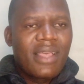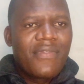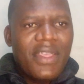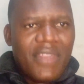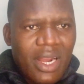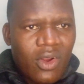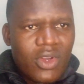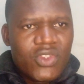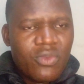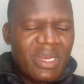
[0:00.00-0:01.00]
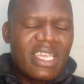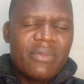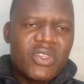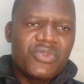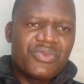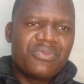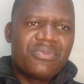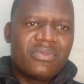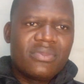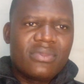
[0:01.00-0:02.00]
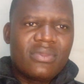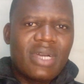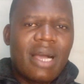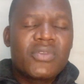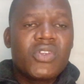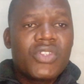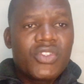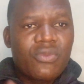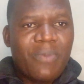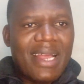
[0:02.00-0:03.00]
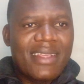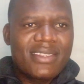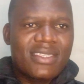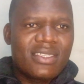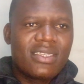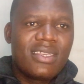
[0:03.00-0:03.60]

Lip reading: then they are going to blame you. I'm talking to parents.